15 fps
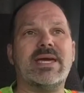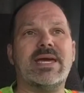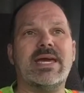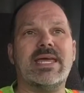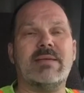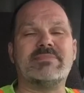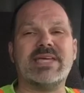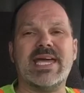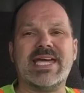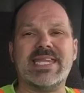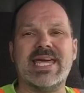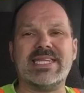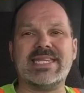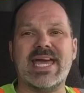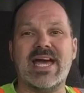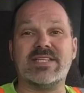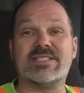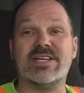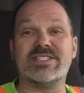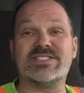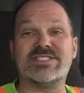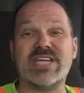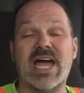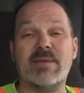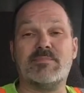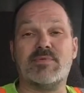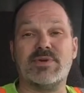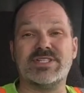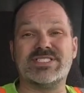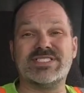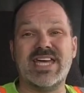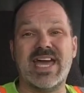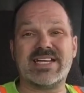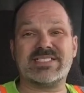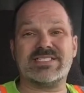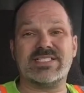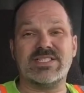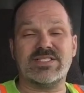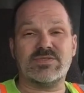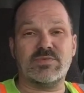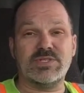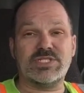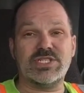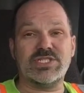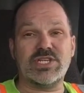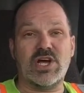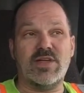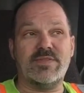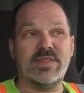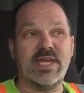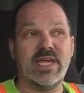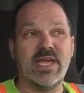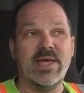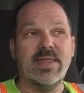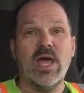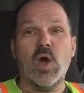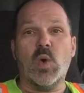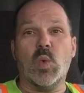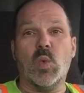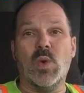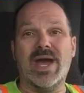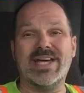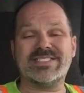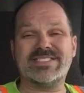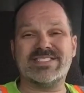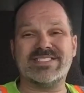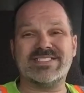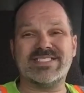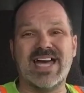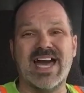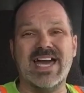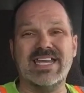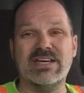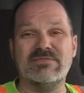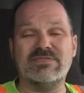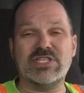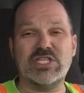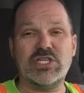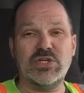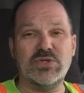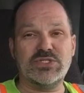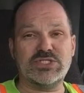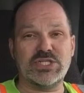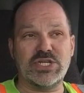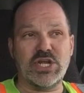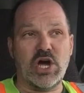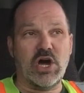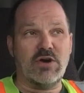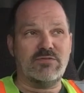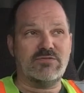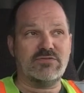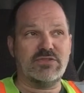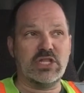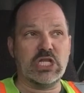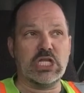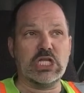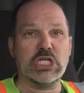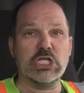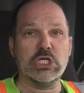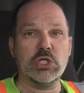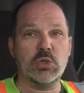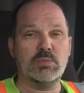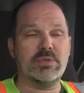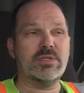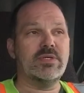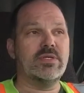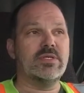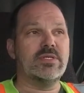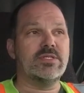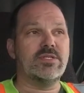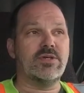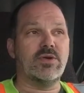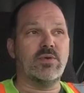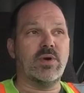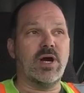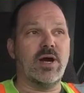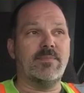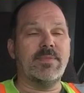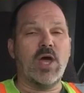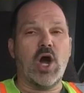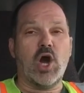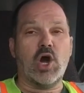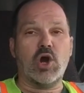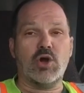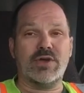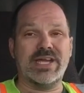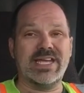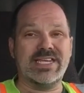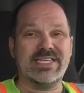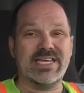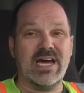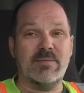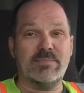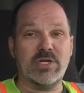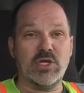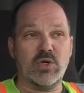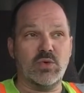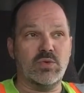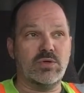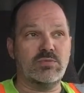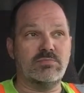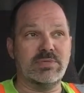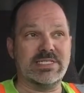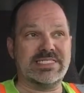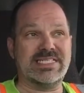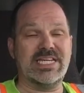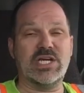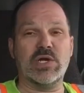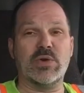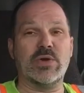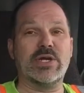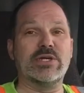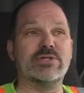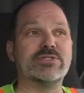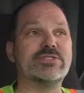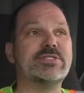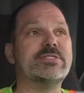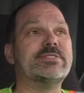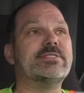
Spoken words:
and I'm taking that down to Cypress, Texas, which is on the west side of Houston off the loop. to REW Materials.